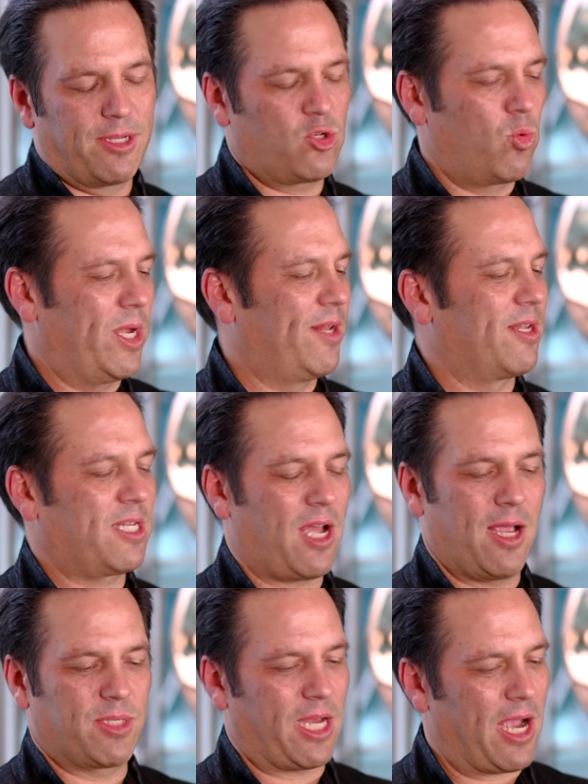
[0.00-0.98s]
between the
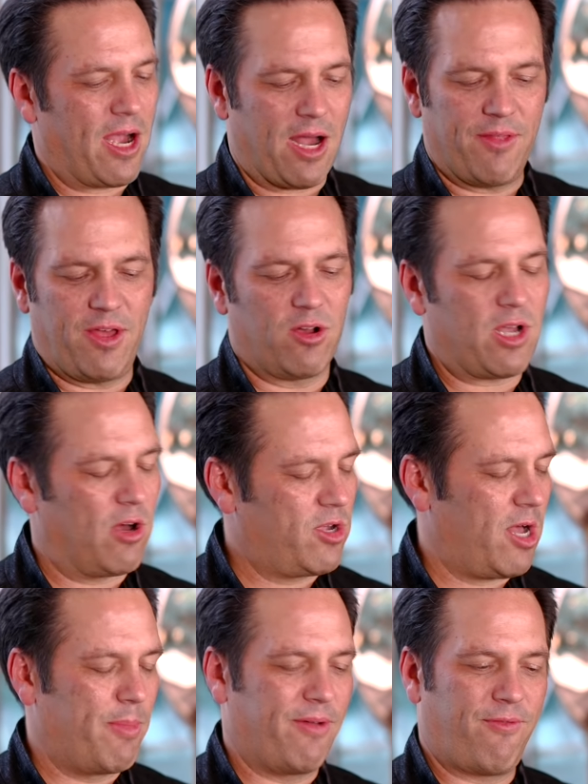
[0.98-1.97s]
times. Like I, will I'll
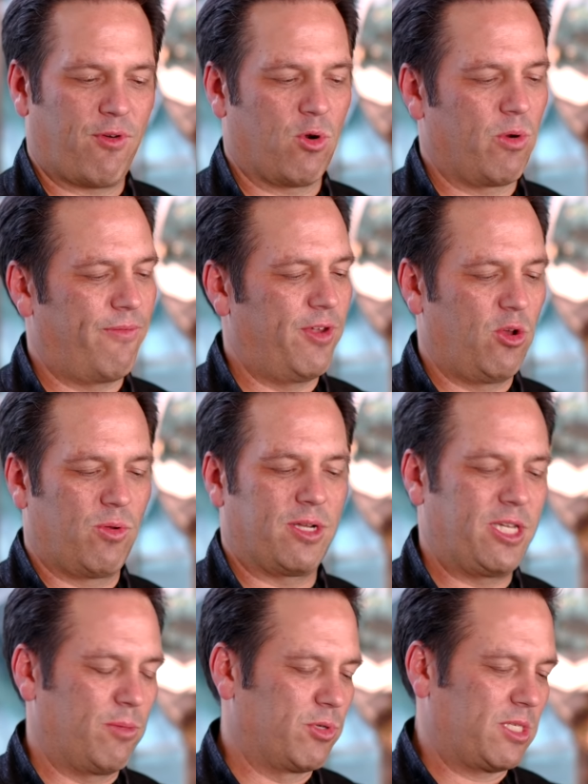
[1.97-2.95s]
come in for a review and a
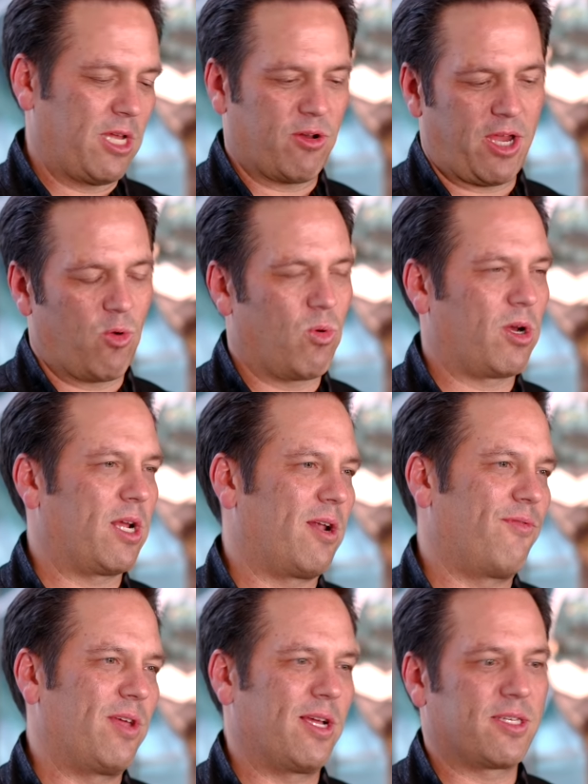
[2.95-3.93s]
team will say, okay, we're working
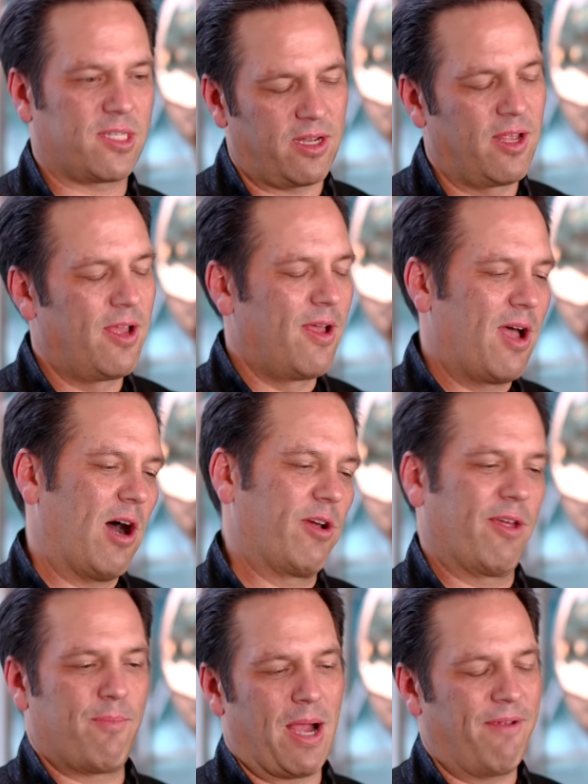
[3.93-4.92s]
on this and I'll
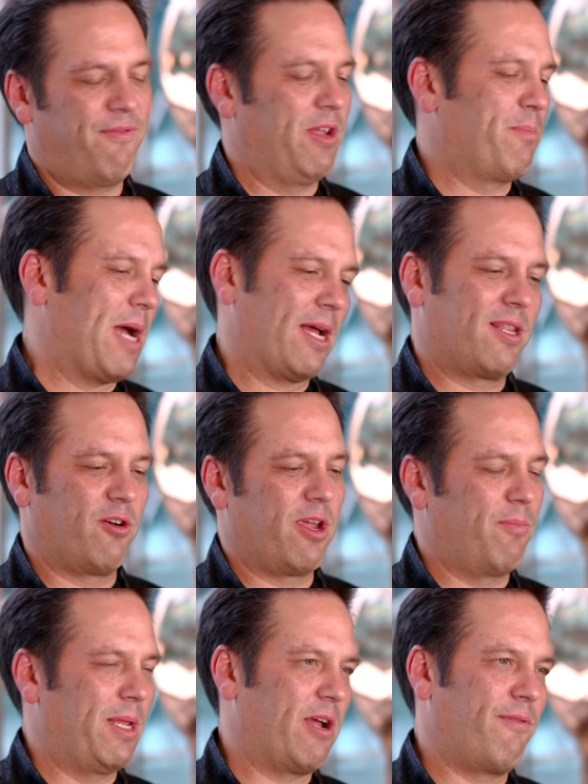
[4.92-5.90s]
give my feedback, they'll
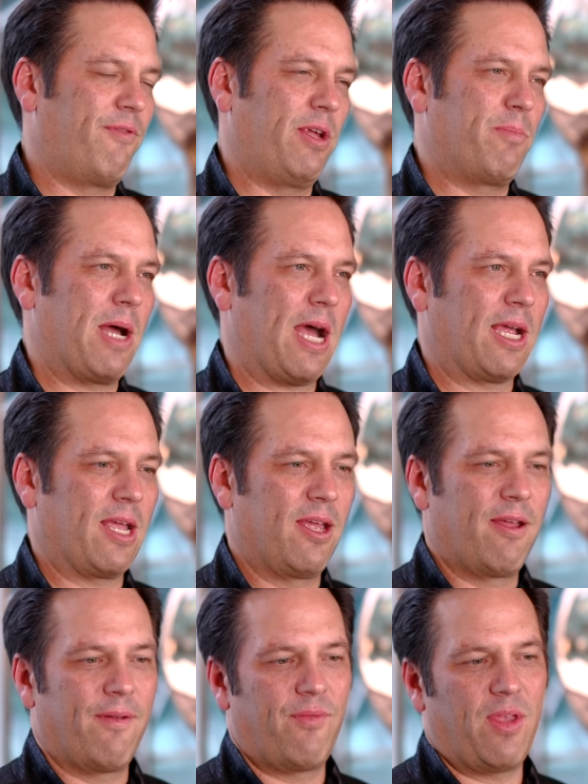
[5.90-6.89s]
give me their feedback.
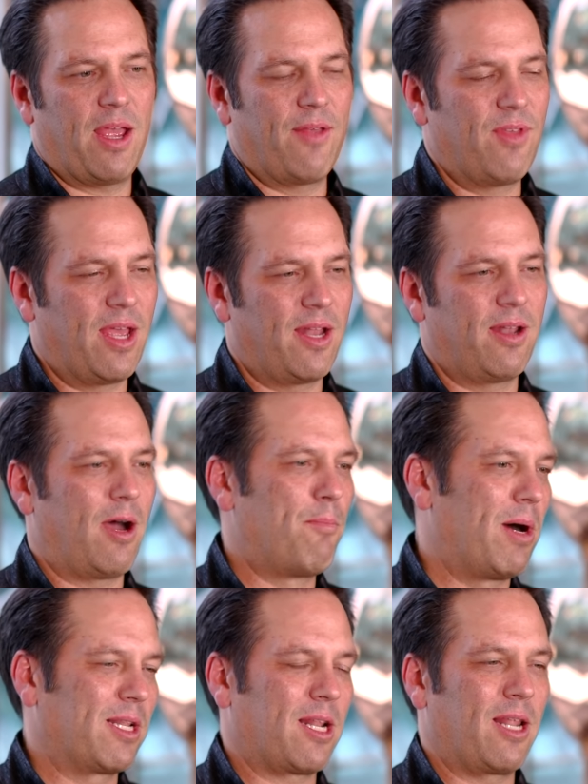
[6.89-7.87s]
And then a
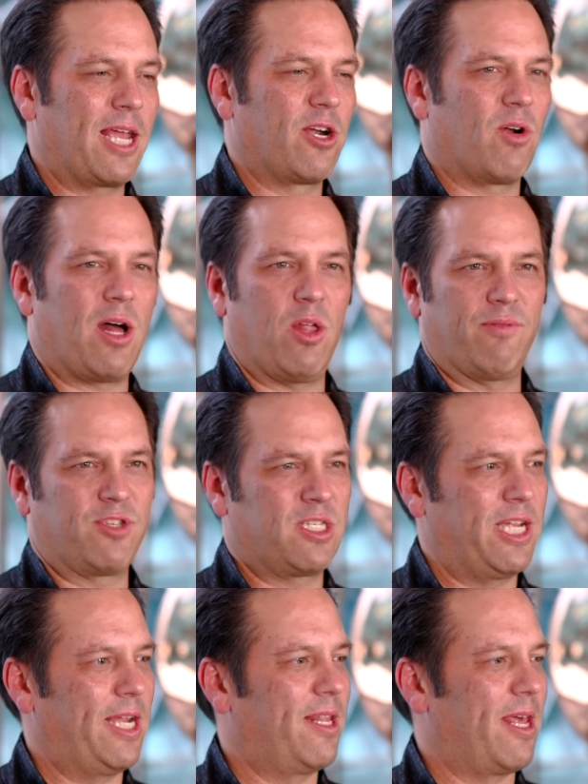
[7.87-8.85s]
month later, I'll have
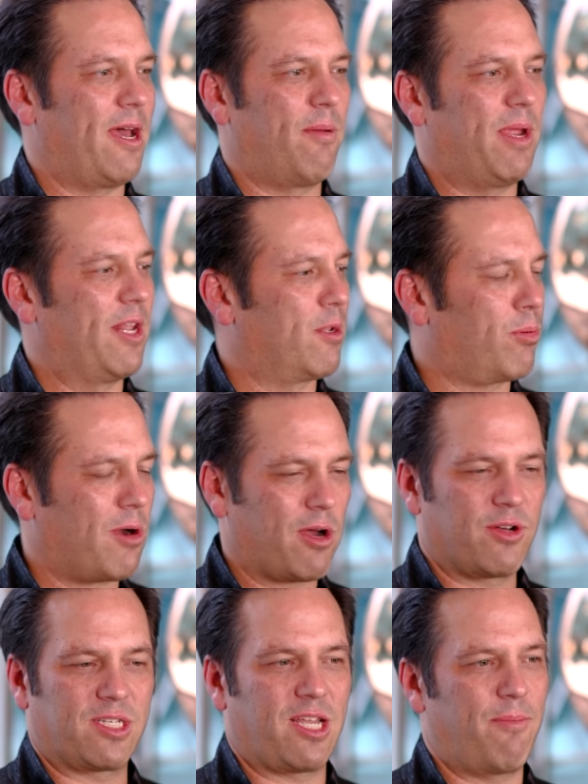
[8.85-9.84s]
seen them and the
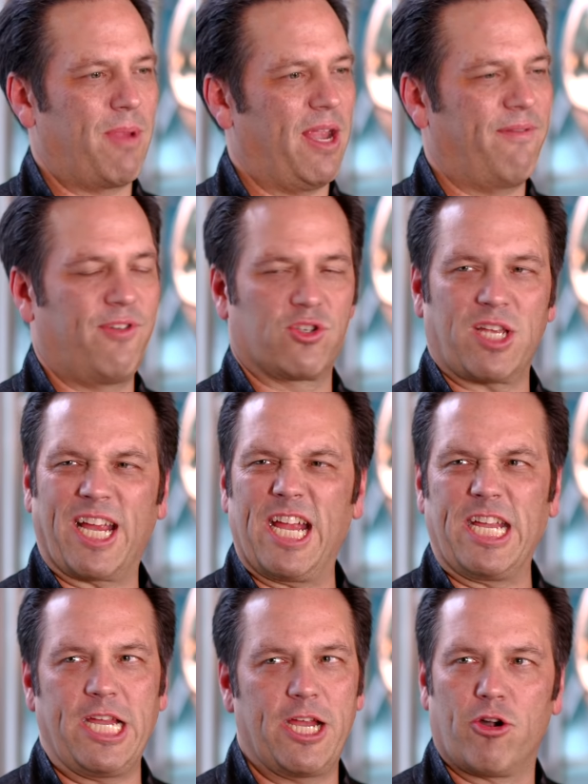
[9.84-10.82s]
progress they made feels like a
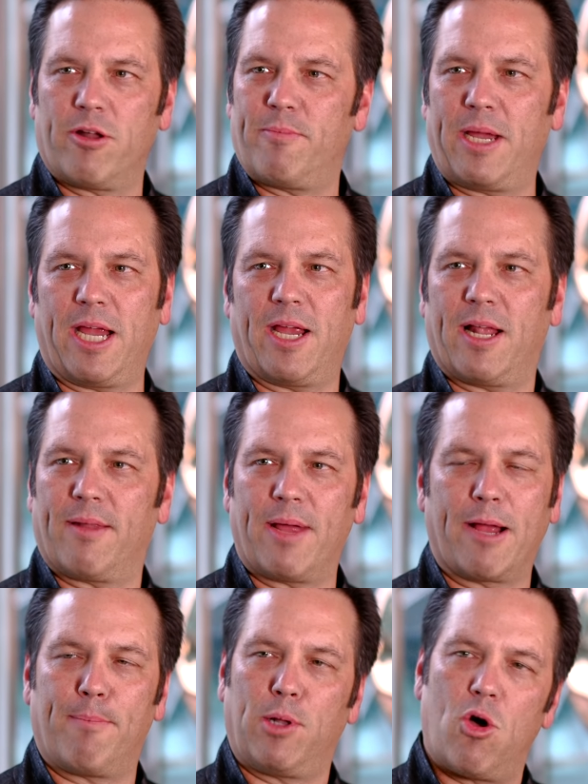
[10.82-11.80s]
year to me. Yeah. I'm
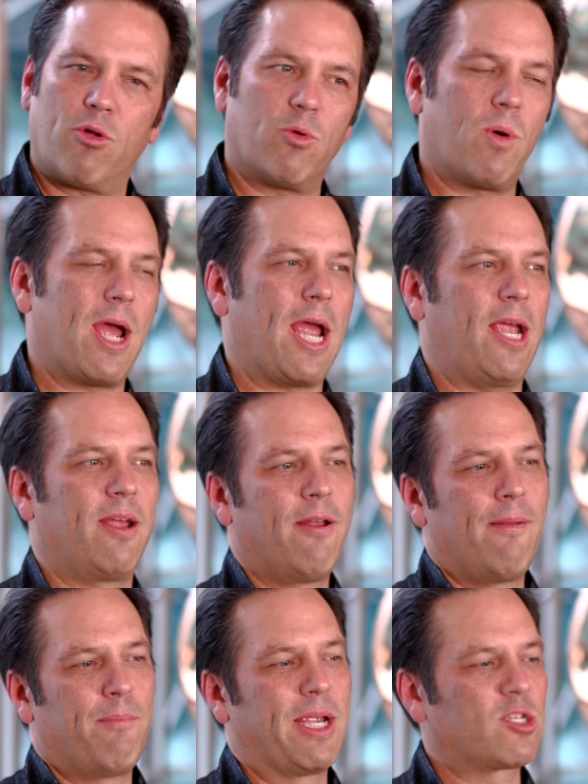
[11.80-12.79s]
like blown away
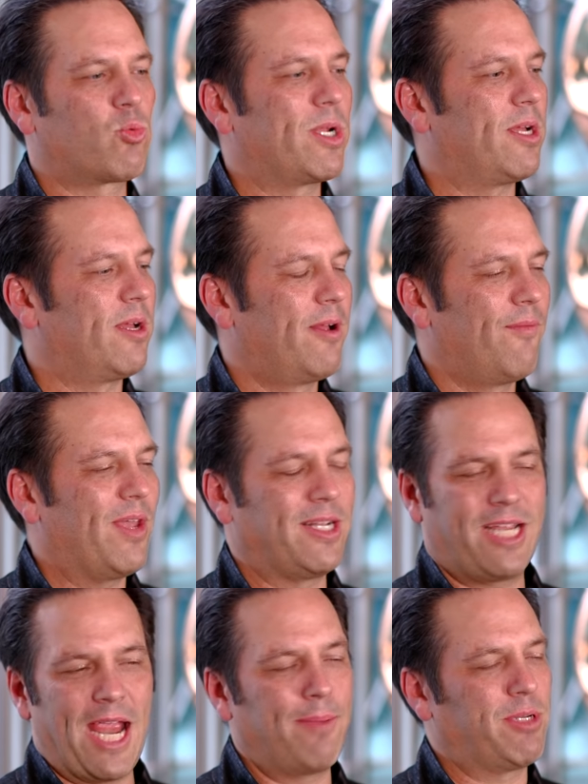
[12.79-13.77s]
because when it,
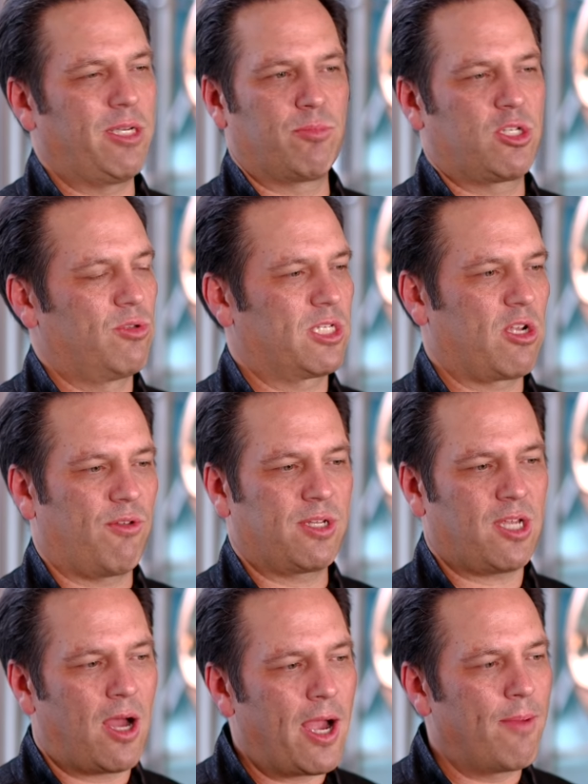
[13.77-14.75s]
and game teams do this all the
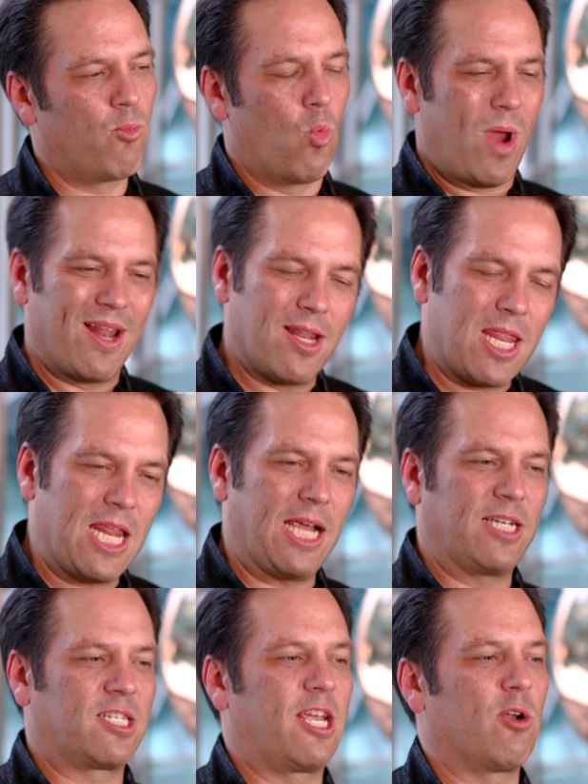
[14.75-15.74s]
time, when
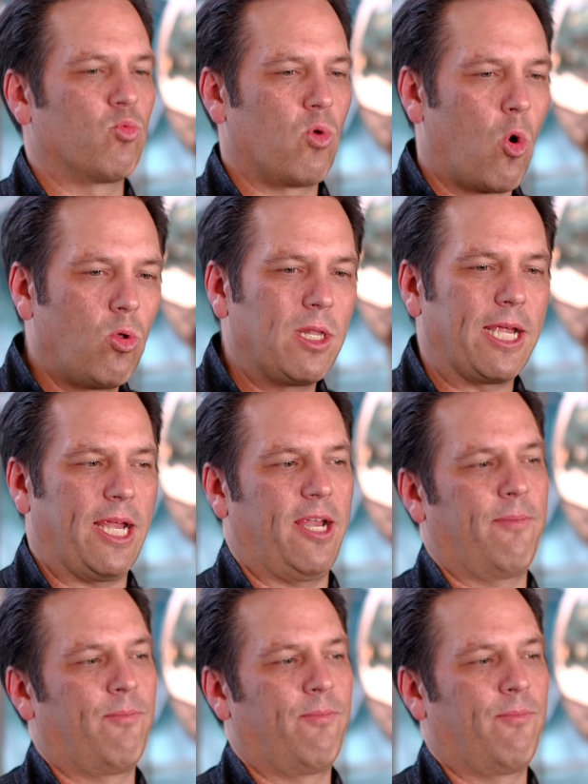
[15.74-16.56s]
things get rolling,